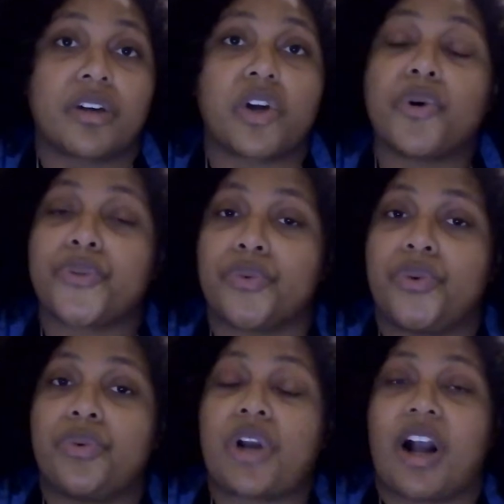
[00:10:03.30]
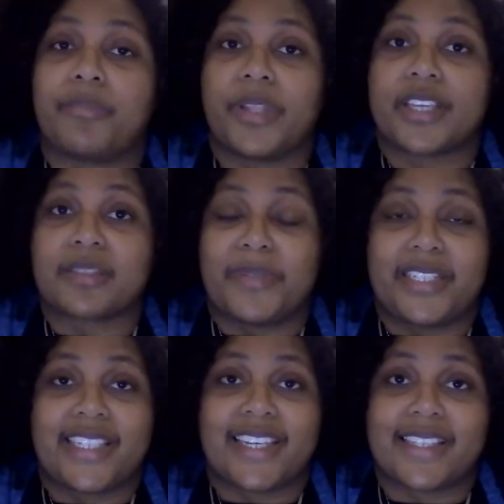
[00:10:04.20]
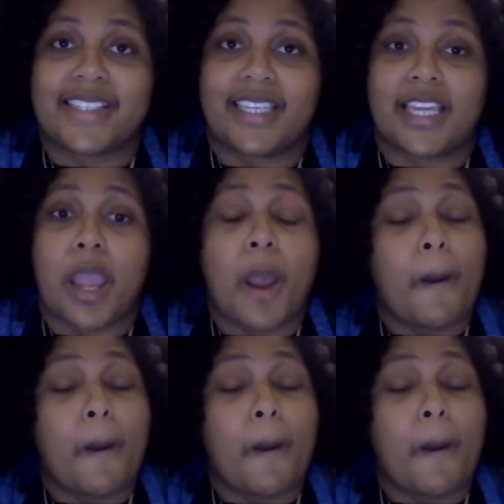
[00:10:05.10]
go through complex PTSD.